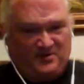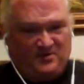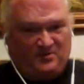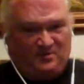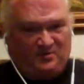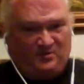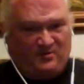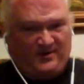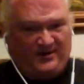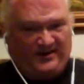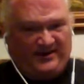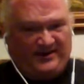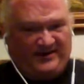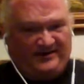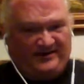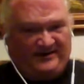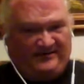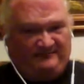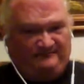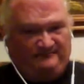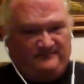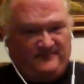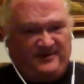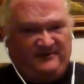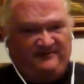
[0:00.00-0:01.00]

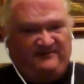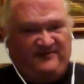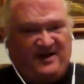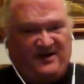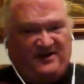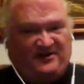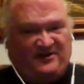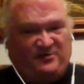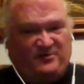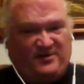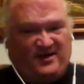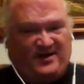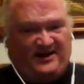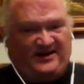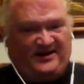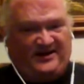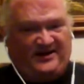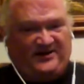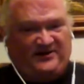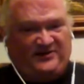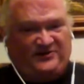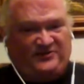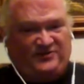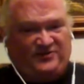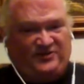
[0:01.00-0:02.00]
we evaluate
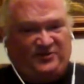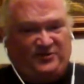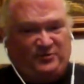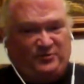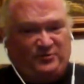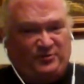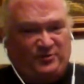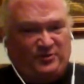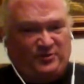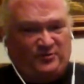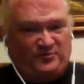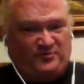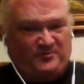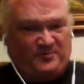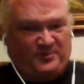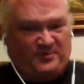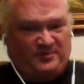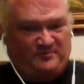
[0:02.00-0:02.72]
each of the group